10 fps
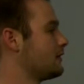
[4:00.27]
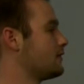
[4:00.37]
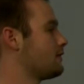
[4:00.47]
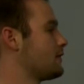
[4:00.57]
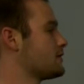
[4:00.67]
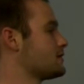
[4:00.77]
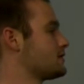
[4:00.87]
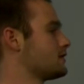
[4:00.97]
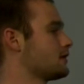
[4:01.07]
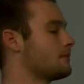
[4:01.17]
data files
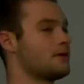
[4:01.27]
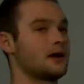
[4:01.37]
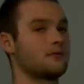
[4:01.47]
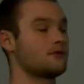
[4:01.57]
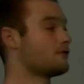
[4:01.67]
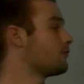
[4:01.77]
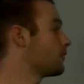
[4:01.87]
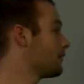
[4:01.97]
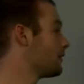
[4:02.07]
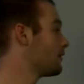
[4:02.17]
into a compatible
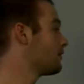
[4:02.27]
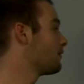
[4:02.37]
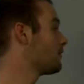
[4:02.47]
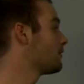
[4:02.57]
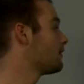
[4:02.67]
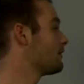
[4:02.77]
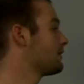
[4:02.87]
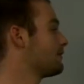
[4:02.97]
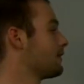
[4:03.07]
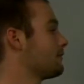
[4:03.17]
format
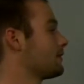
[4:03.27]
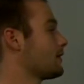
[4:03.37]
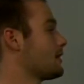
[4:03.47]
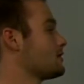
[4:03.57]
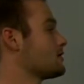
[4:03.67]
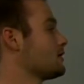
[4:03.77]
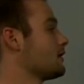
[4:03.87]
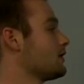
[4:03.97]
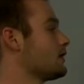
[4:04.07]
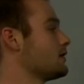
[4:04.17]
that the application
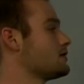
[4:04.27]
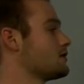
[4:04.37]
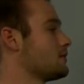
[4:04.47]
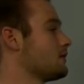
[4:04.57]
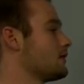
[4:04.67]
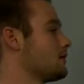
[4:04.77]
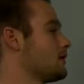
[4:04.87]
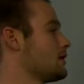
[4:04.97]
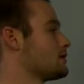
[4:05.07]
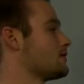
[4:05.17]
layer can interpret,
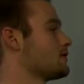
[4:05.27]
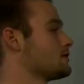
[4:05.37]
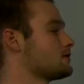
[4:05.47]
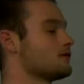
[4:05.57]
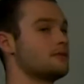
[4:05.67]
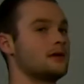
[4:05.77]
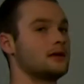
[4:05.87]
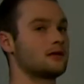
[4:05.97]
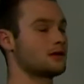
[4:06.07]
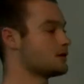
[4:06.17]
as well as the
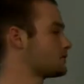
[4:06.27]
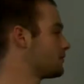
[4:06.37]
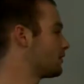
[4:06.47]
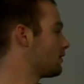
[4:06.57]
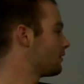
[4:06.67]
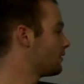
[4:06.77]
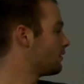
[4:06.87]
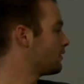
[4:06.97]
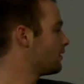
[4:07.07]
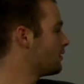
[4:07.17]
remaining layers below it.
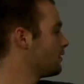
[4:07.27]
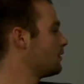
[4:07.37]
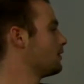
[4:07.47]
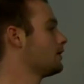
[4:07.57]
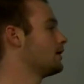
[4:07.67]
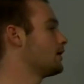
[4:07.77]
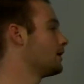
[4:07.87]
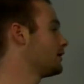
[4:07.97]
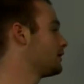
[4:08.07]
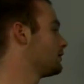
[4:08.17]

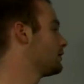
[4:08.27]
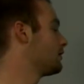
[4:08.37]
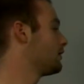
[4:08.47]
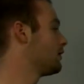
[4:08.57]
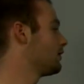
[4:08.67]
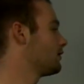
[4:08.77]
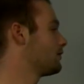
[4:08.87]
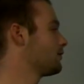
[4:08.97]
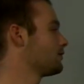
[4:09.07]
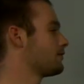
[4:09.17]
And an
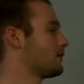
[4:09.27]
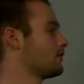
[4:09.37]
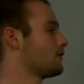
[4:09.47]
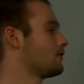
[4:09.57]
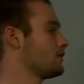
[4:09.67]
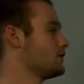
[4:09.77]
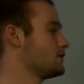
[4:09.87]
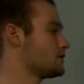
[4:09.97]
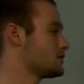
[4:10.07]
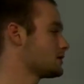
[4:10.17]
important protocol that
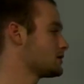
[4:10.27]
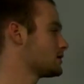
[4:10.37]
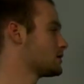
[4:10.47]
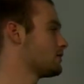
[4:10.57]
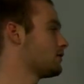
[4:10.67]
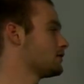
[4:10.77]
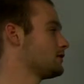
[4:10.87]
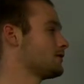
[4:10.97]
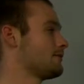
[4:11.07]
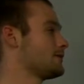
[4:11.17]
uses this is the
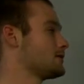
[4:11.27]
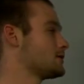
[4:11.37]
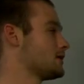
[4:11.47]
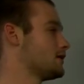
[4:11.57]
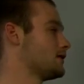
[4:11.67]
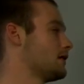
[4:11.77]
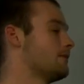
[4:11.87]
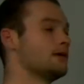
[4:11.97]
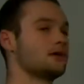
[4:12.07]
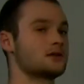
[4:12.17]
Multipurpose Internet
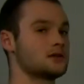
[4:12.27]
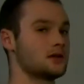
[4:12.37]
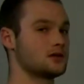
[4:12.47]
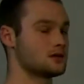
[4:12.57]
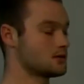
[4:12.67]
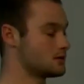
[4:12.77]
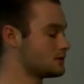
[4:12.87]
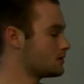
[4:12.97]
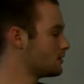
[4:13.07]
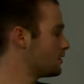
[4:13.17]
Mail Extensions,